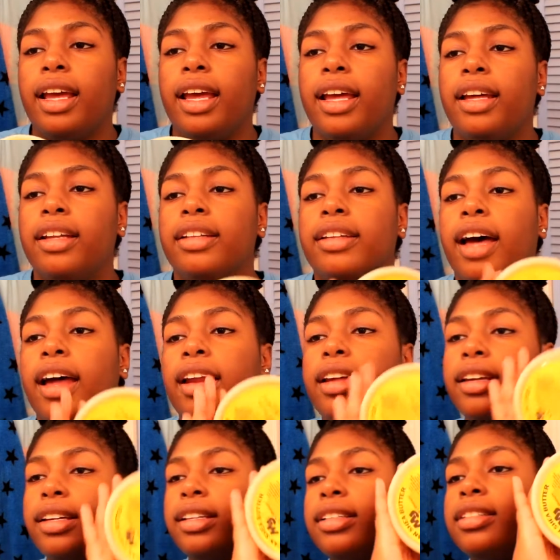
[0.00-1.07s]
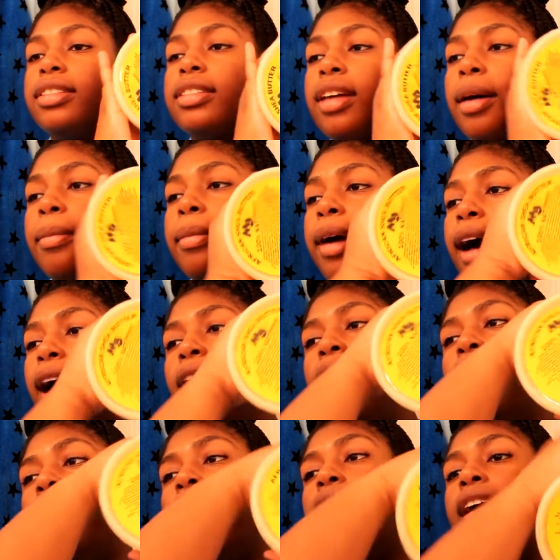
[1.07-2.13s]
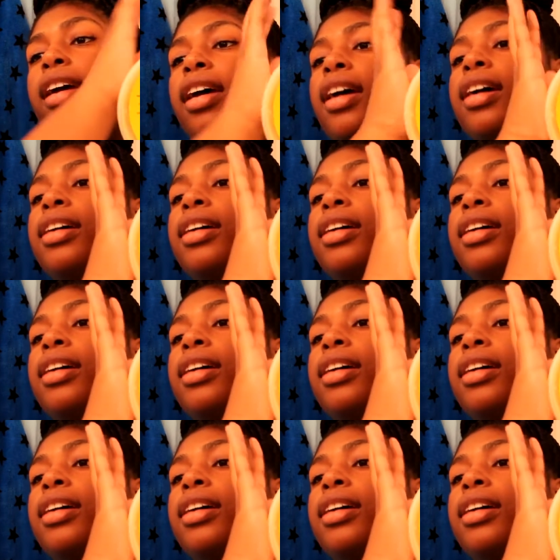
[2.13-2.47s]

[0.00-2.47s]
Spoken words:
and that is my